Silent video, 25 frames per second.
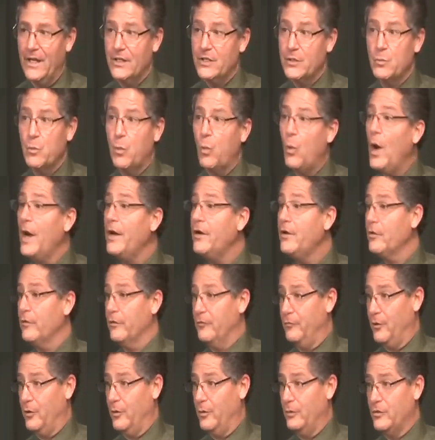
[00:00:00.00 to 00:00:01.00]
It's
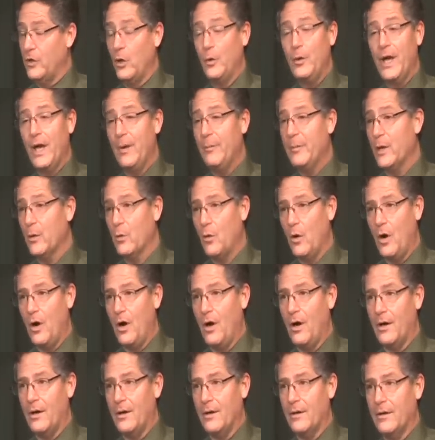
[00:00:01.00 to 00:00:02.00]
wonderful, don't get me
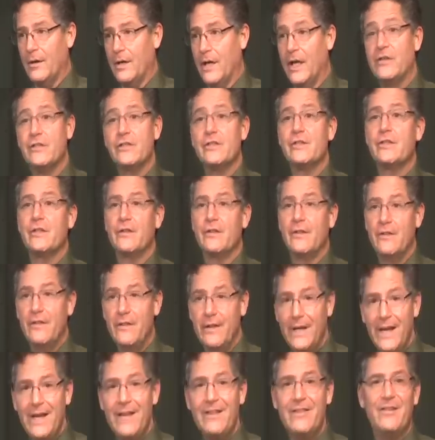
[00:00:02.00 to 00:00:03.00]
wrong. It's
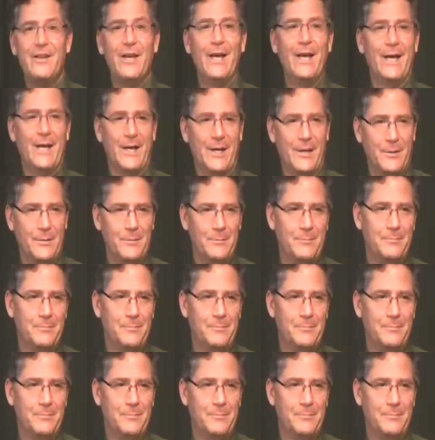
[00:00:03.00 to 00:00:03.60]
the thing